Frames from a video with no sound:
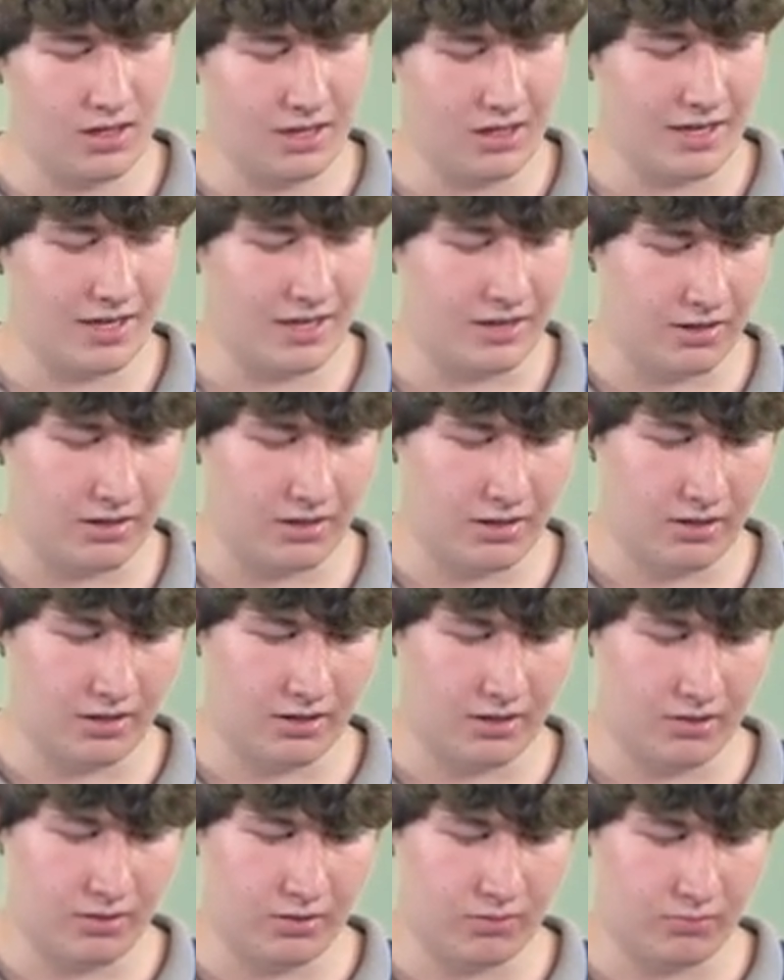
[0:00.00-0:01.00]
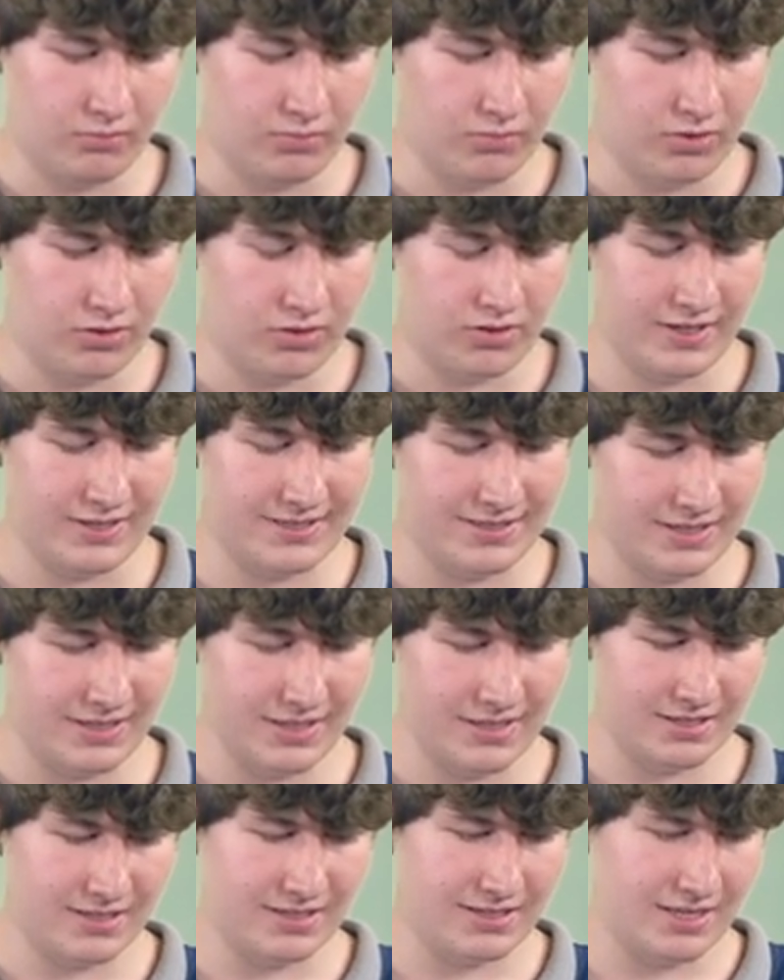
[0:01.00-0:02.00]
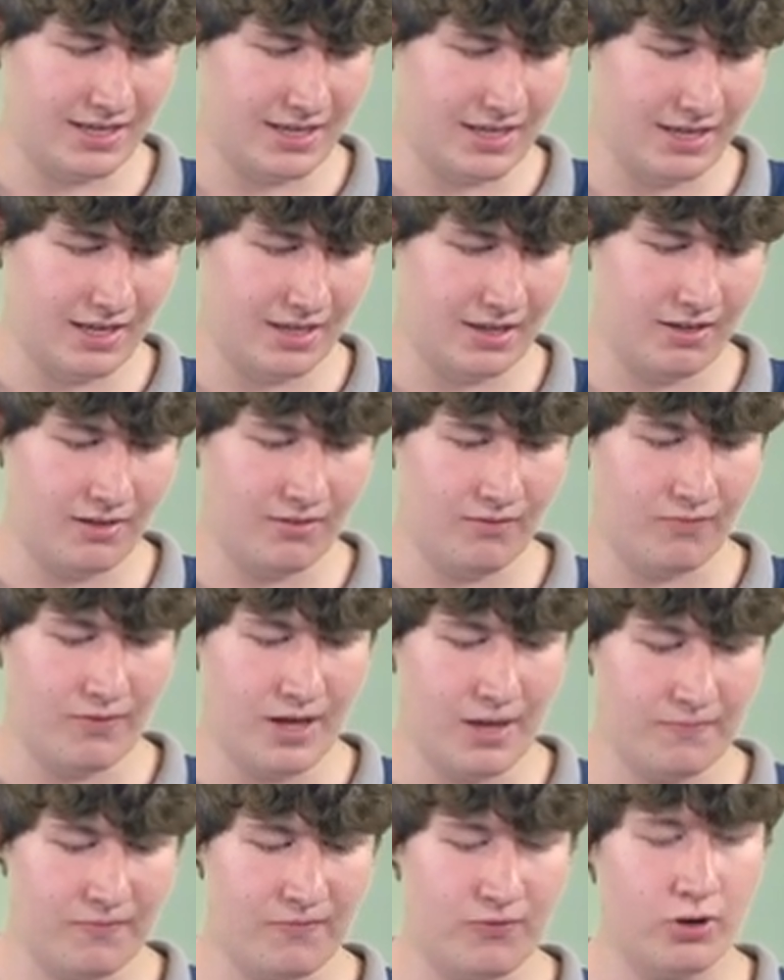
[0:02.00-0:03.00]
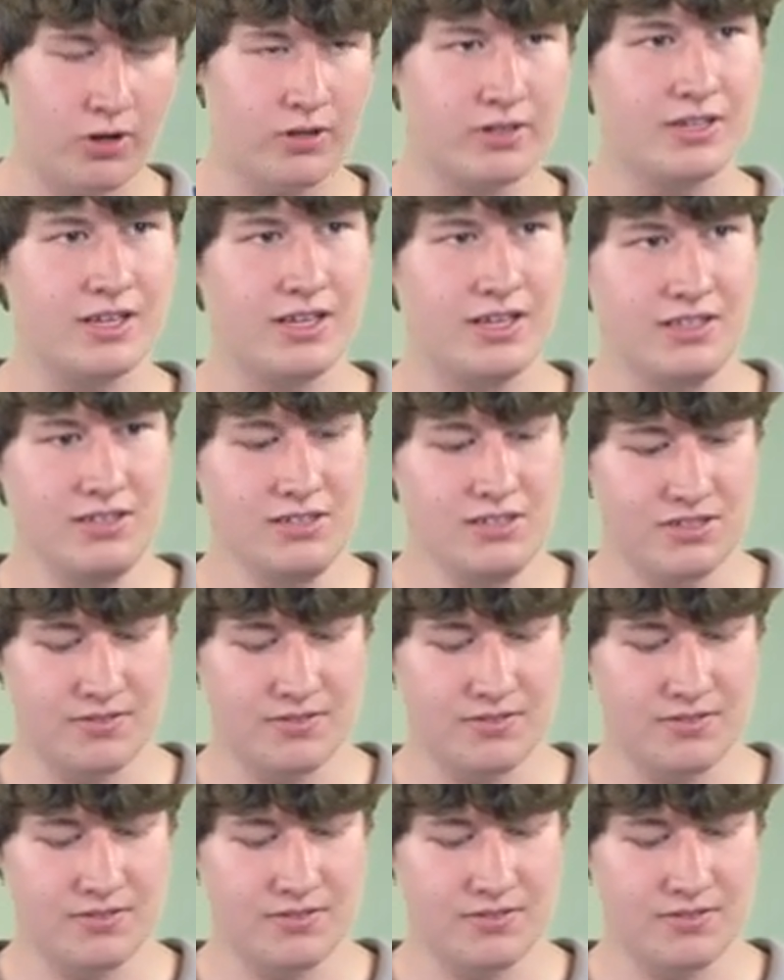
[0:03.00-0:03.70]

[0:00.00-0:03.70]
Yeah, uh, this is a web front end.